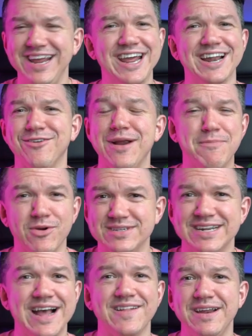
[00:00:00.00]
He had a great
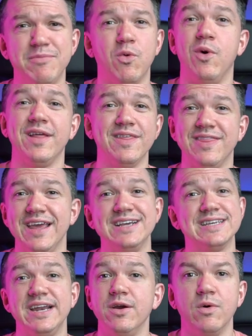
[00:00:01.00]
personality, but one of the
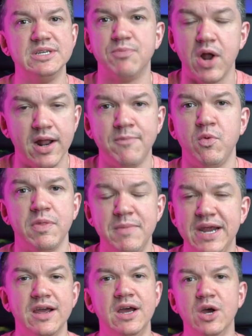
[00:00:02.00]
things that he always brought up with
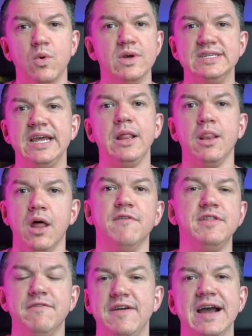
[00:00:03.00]
me was he
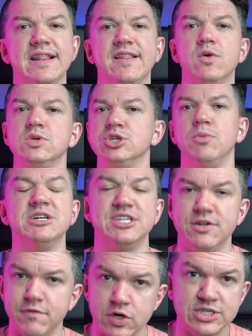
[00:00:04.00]
loved the fact that there was so much
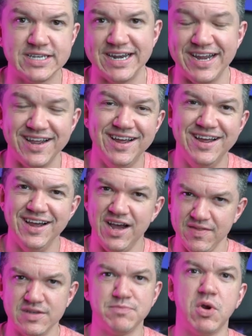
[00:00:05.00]
diversity
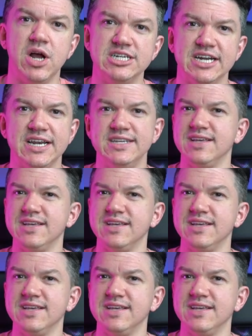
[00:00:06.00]
on this project.